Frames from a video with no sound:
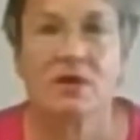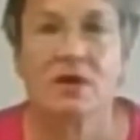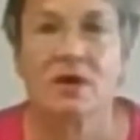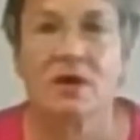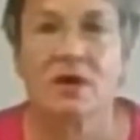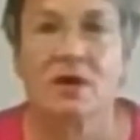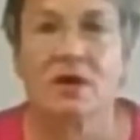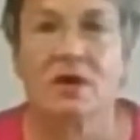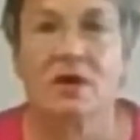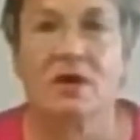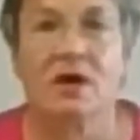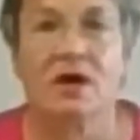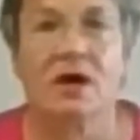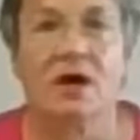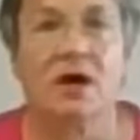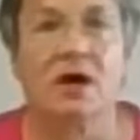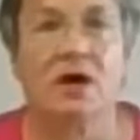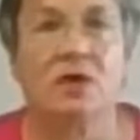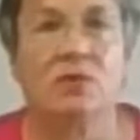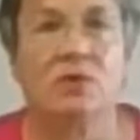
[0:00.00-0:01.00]
And
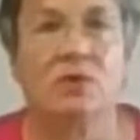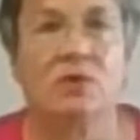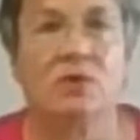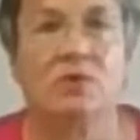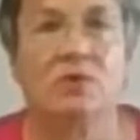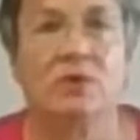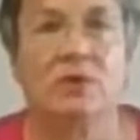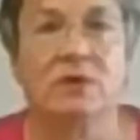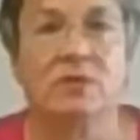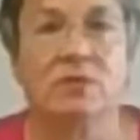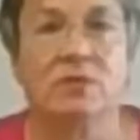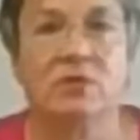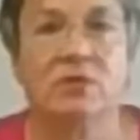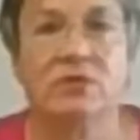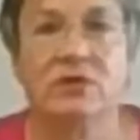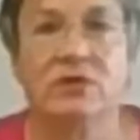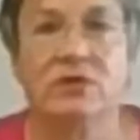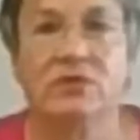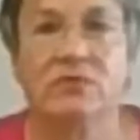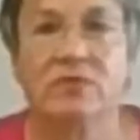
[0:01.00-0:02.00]
I will be
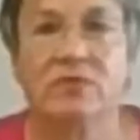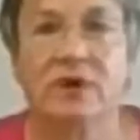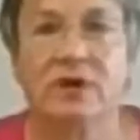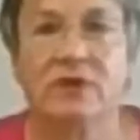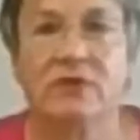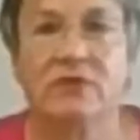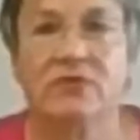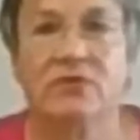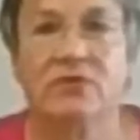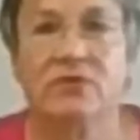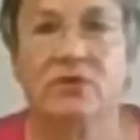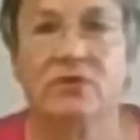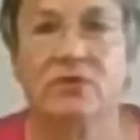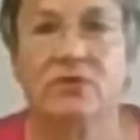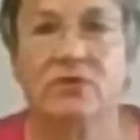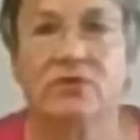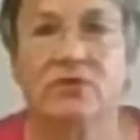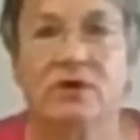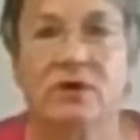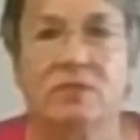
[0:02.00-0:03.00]
moving us back and forth
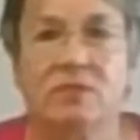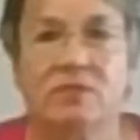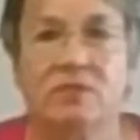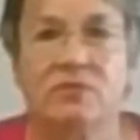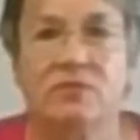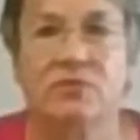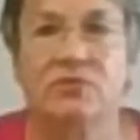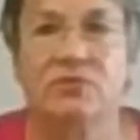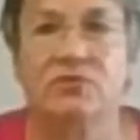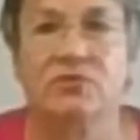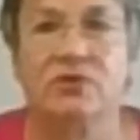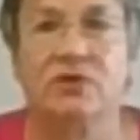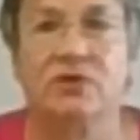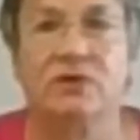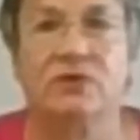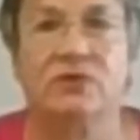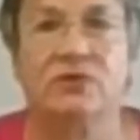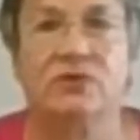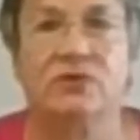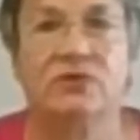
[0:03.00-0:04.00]
from
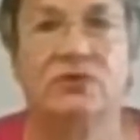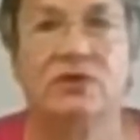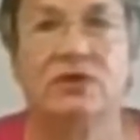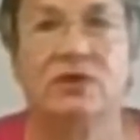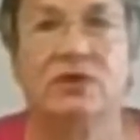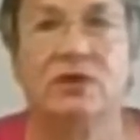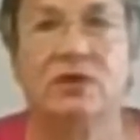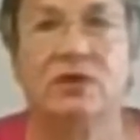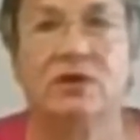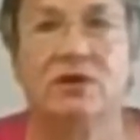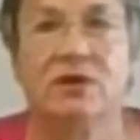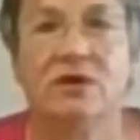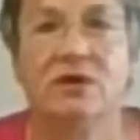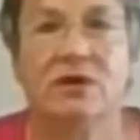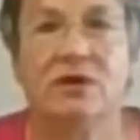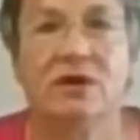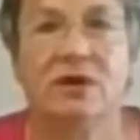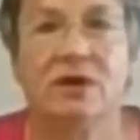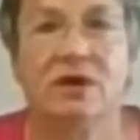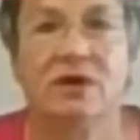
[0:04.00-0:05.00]
screen to screen.
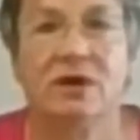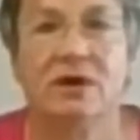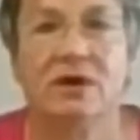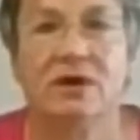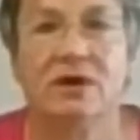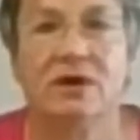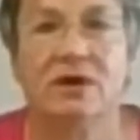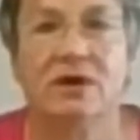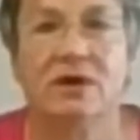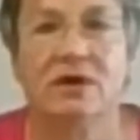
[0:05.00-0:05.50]
And